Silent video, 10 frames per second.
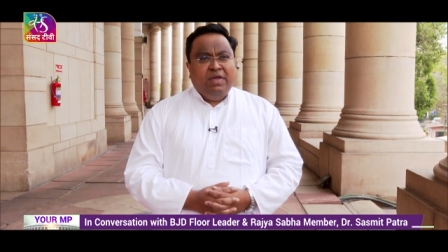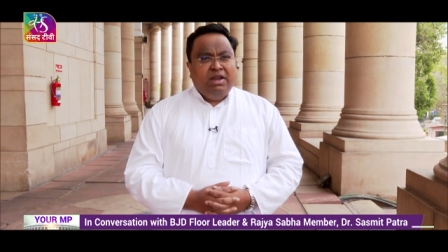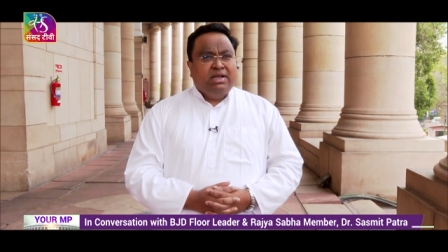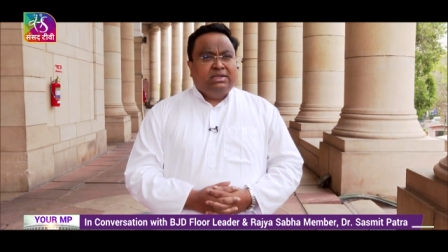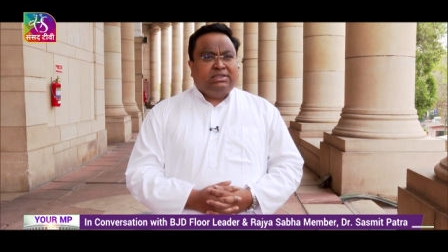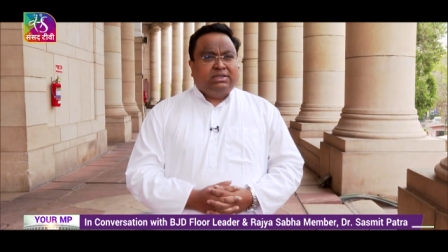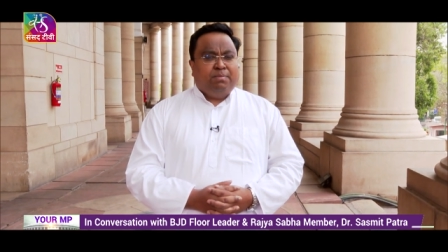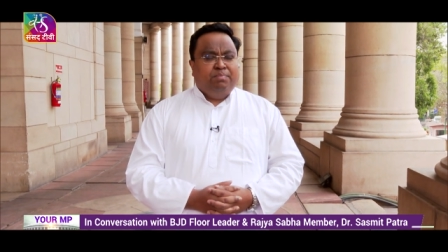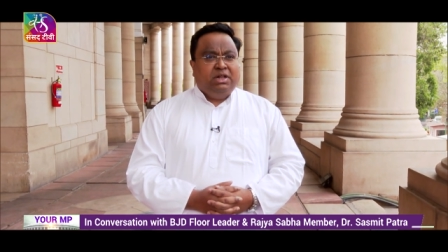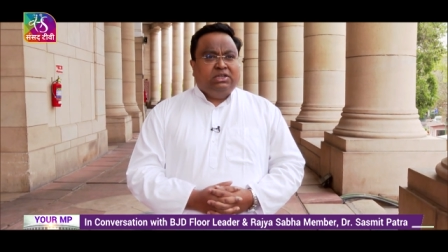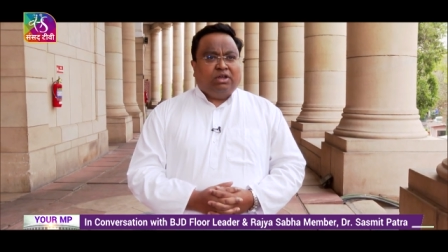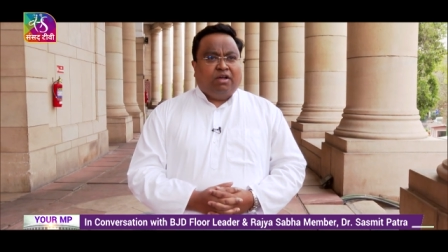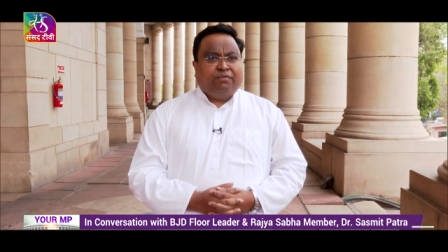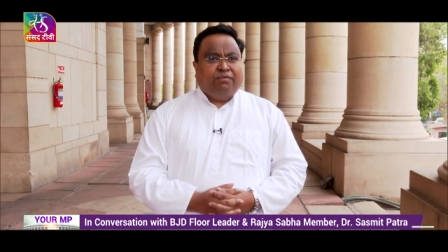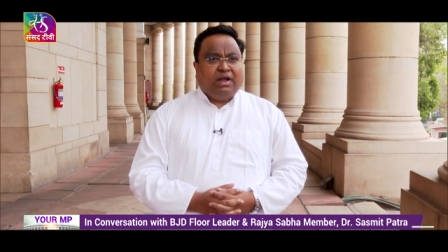various uh, bills
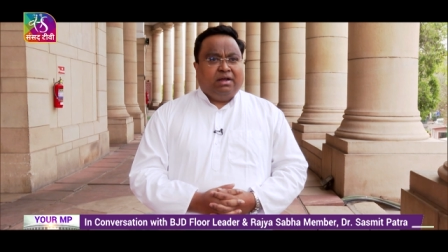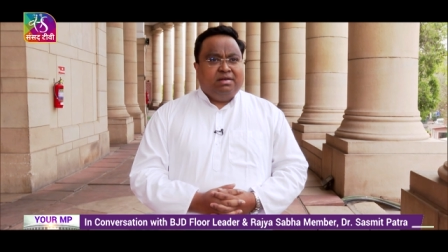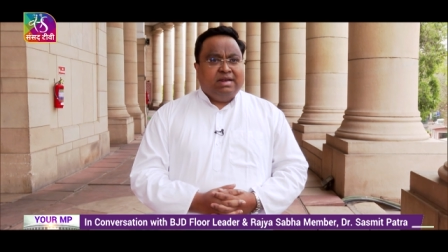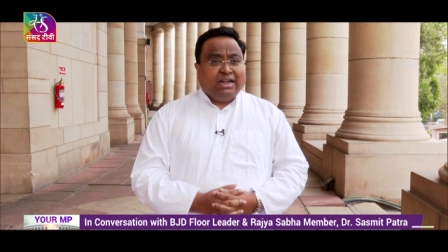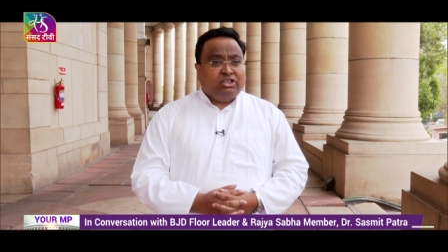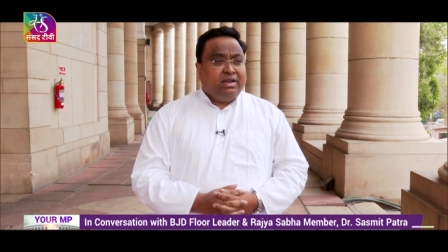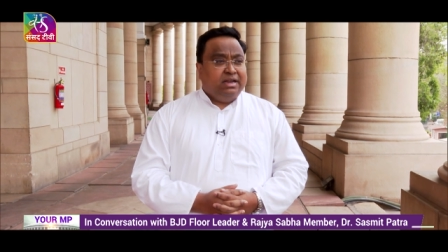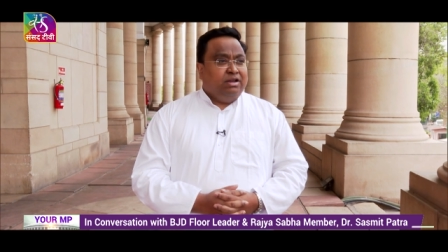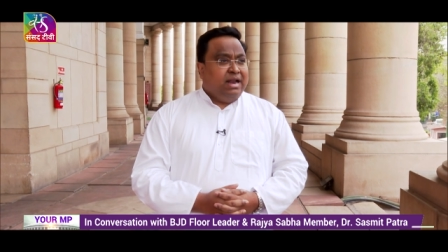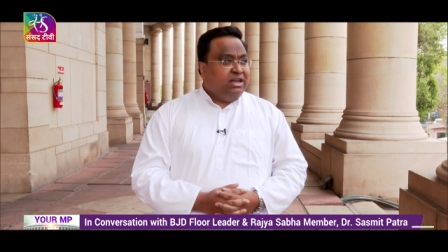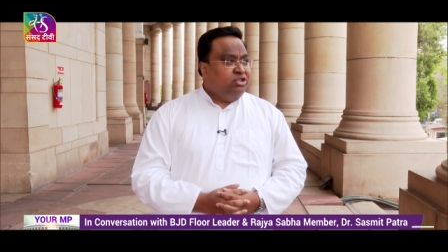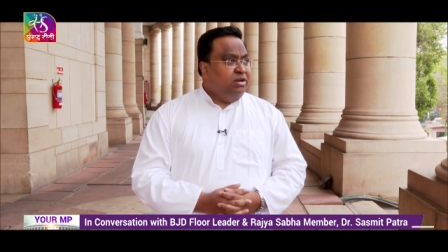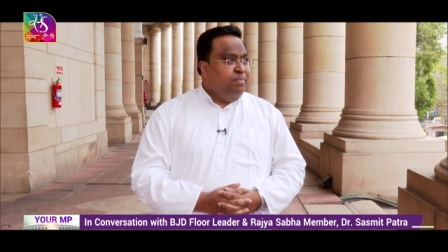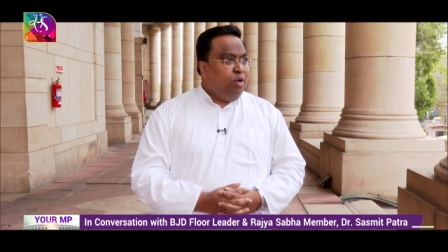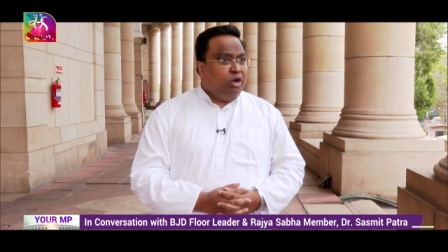of uh, national and
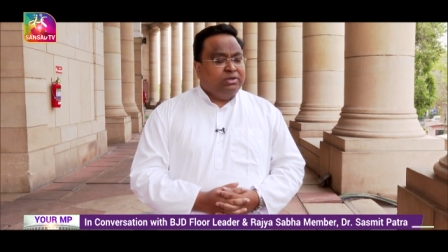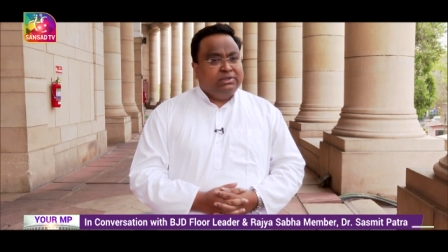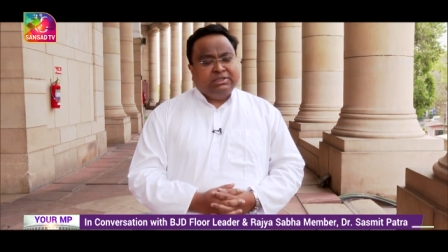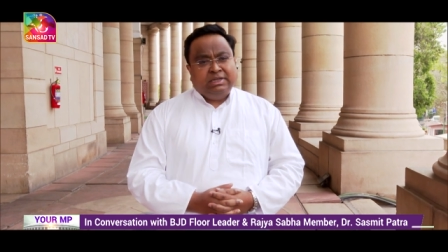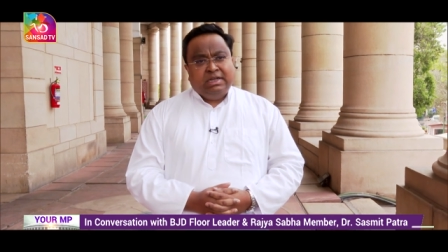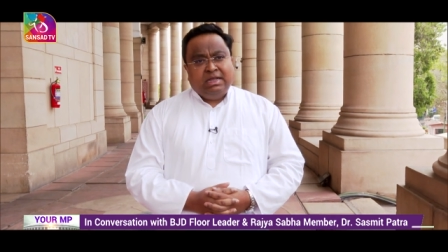international importance.